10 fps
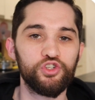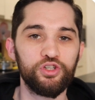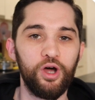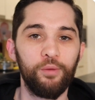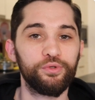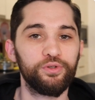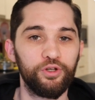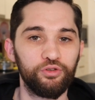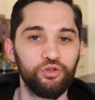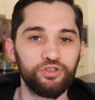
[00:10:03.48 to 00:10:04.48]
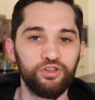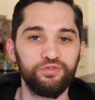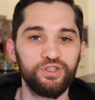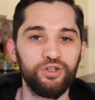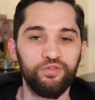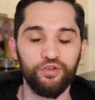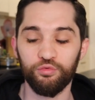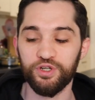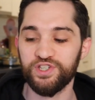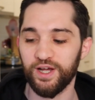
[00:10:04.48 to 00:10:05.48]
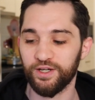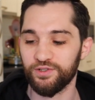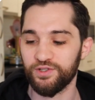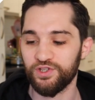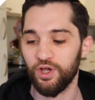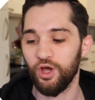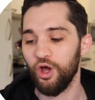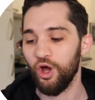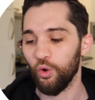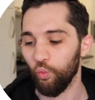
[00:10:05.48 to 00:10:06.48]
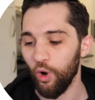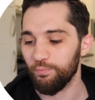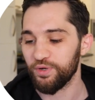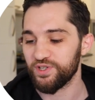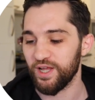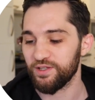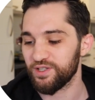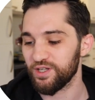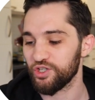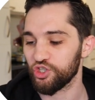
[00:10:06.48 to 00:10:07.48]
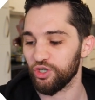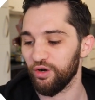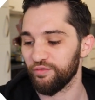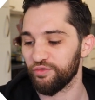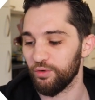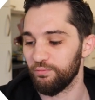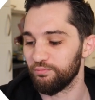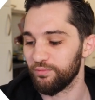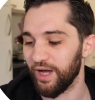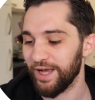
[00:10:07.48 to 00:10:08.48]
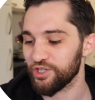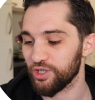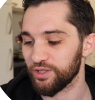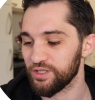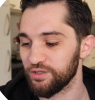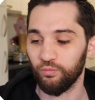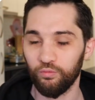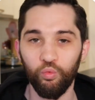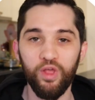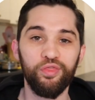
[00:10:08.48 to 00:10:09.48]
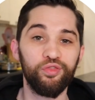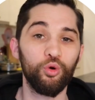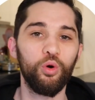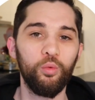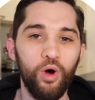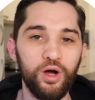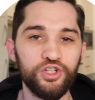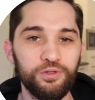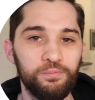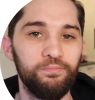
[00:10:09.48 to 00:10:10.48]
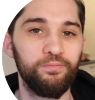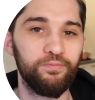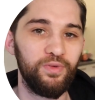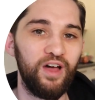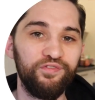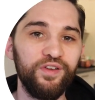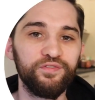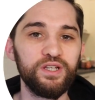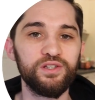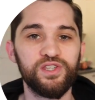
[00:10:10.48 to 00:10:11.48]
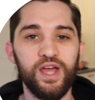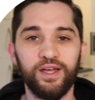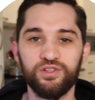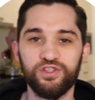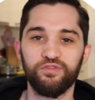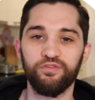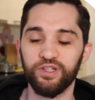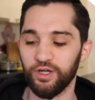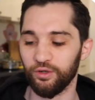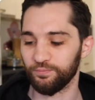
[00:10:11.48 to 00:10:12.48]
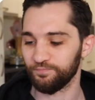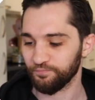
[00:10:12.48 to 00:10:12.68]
stopped and looked at the video for 3 seconds. What percentage of them actually went through and watched 15 seconds of the video?